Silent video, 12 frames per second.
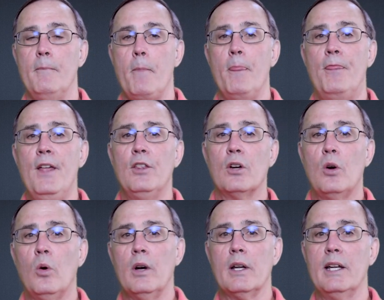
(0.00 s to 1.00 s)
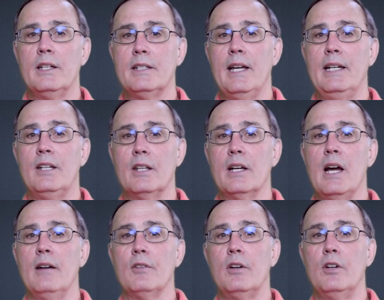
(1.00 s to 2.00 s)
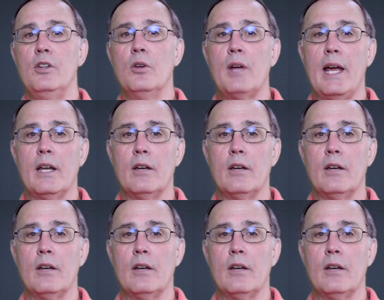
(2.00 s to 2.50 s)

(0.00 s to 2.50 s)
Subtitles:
then the court can say to the governor, you can't